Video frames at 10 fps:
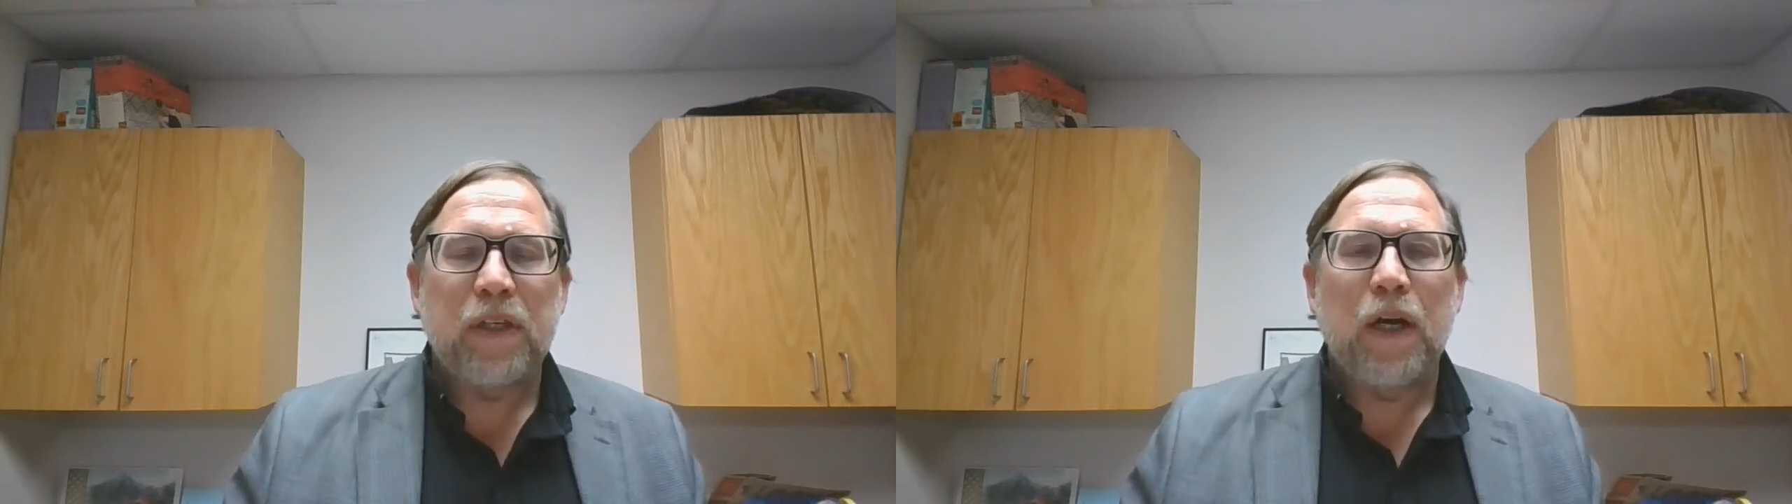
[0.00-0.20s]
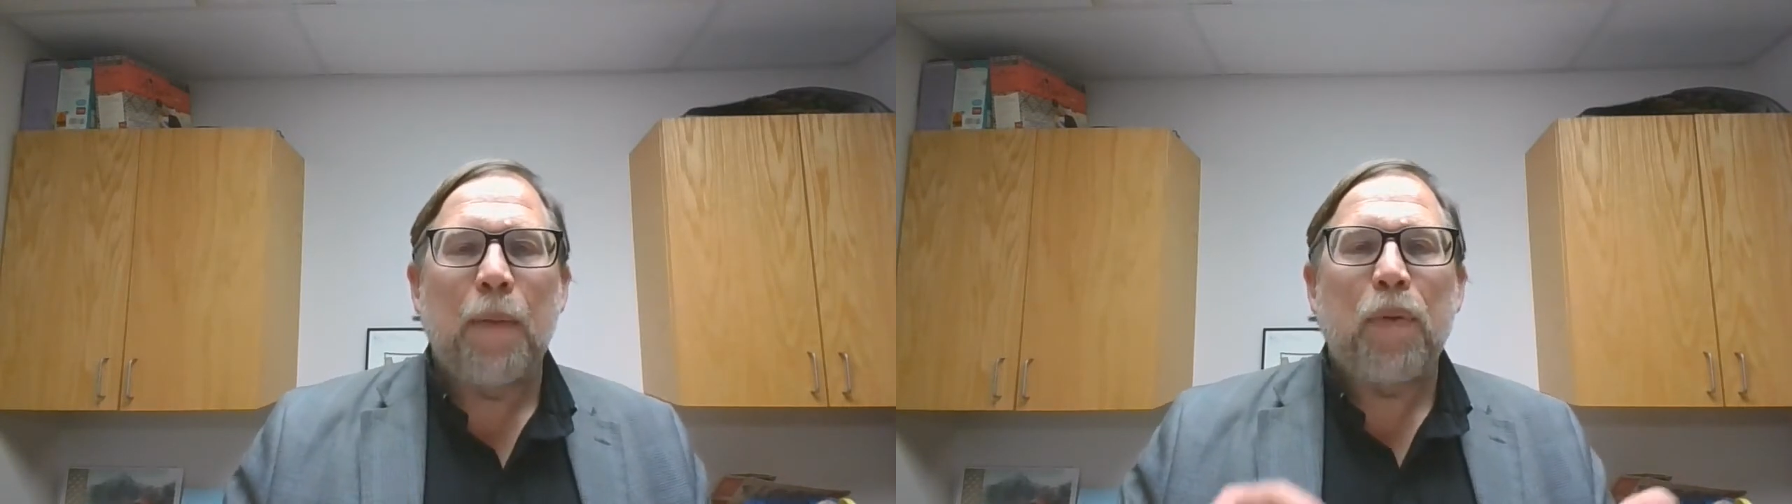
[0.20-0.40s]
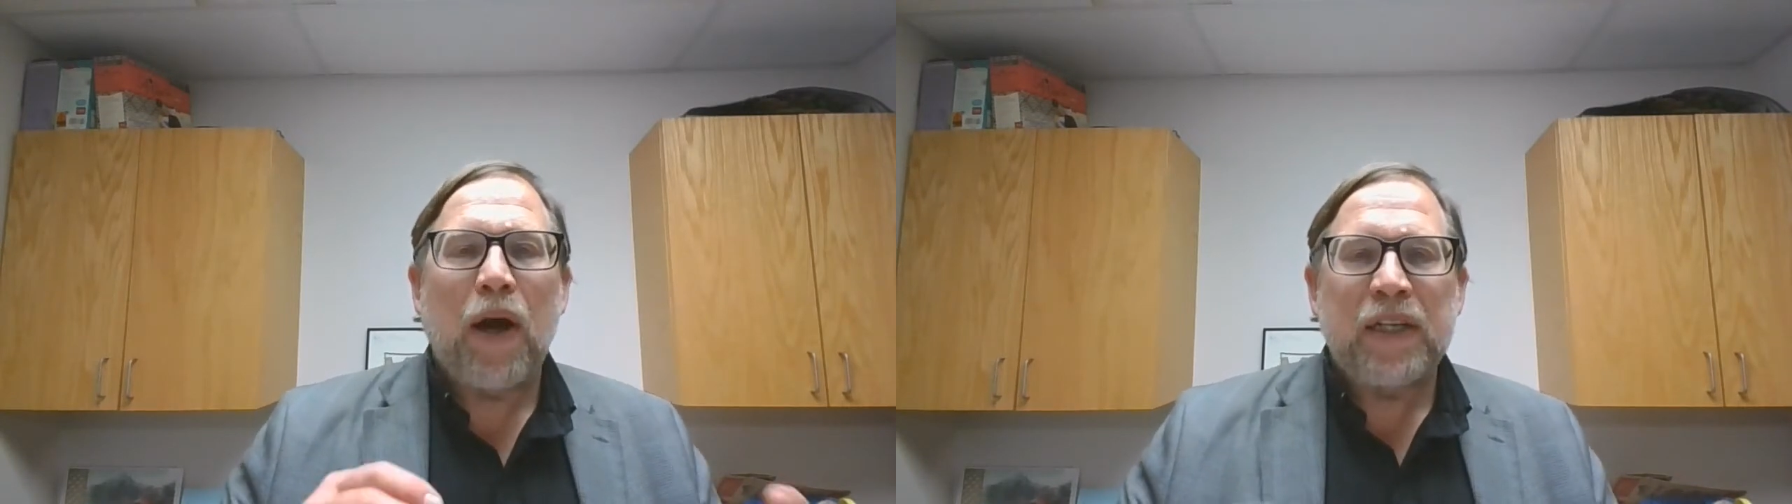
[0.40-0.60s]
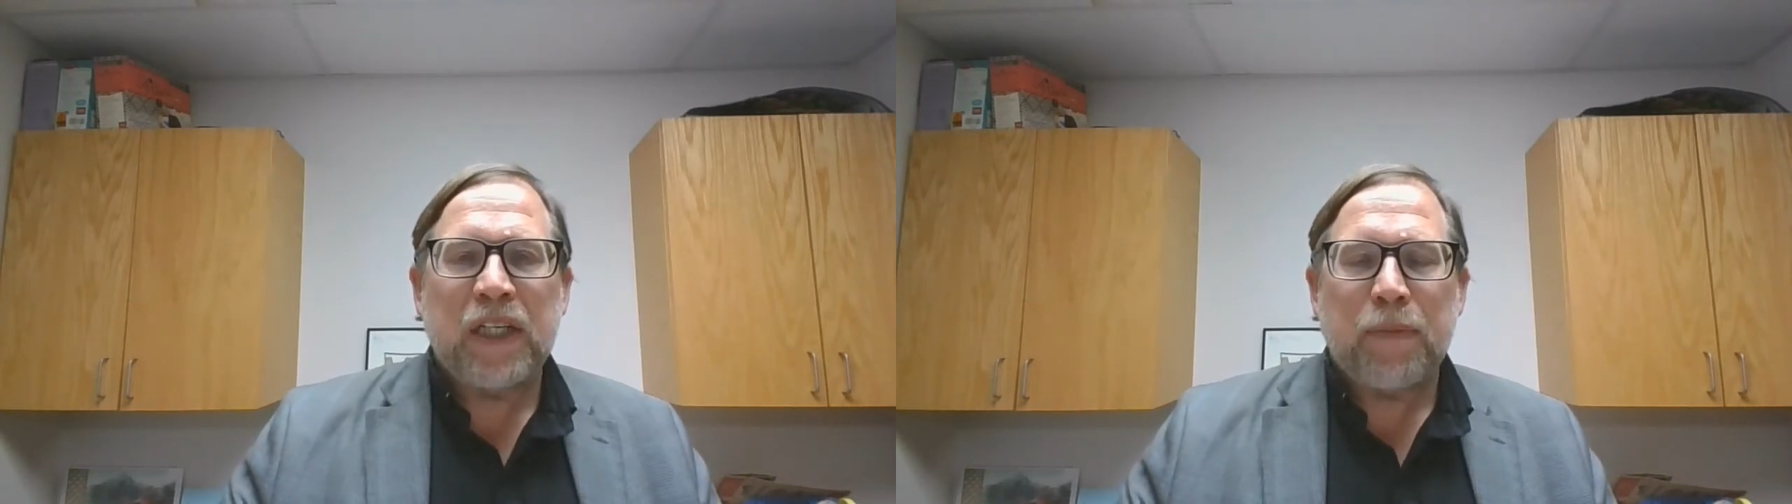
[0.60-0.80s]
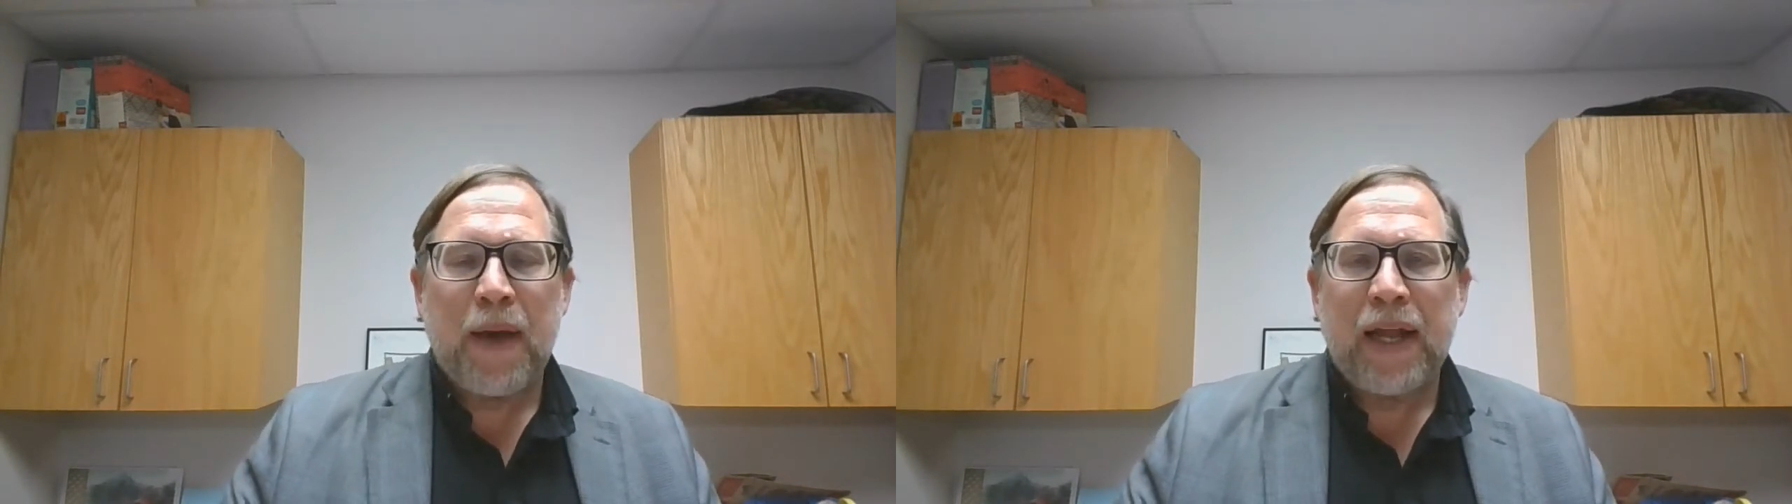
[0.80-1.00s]
a
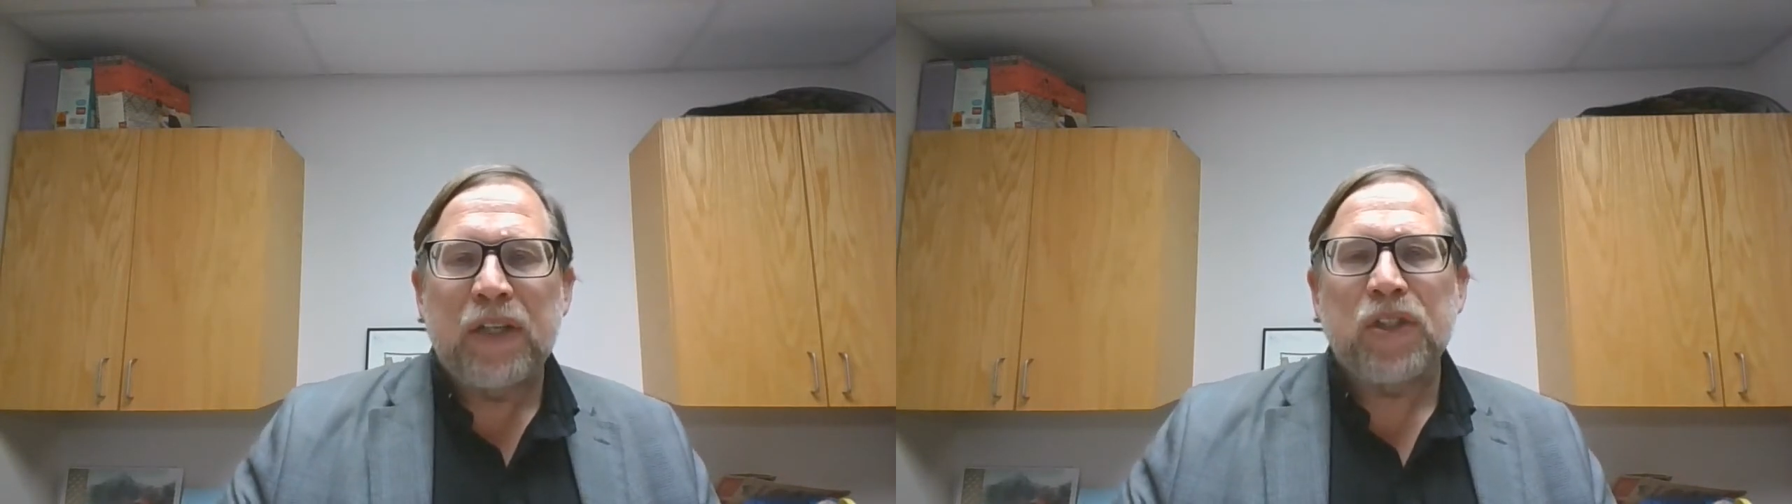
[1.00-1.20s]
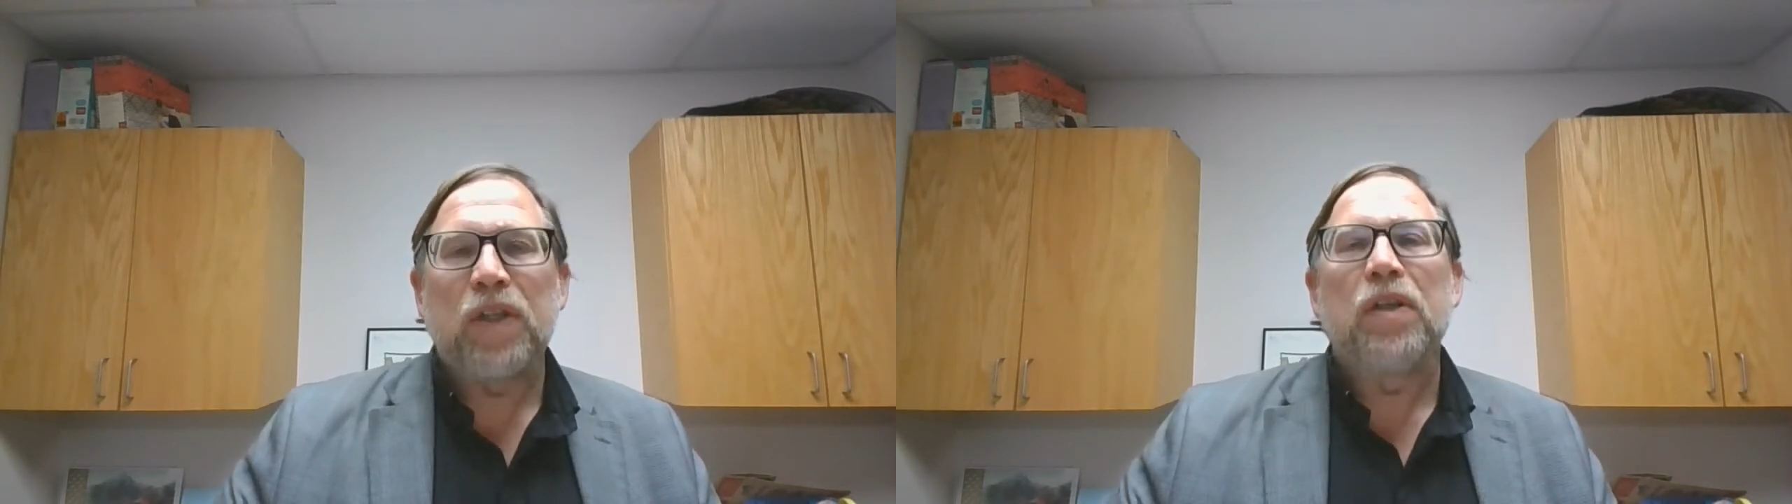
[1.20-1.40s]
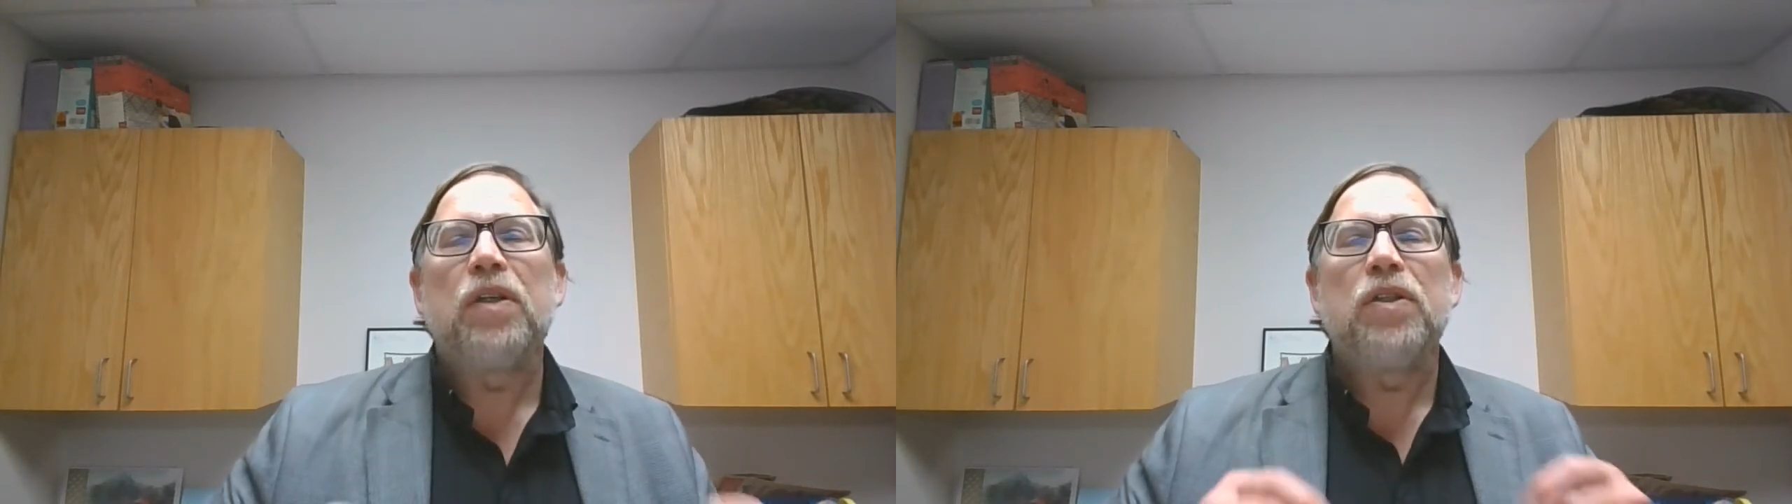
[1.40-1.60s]
project manager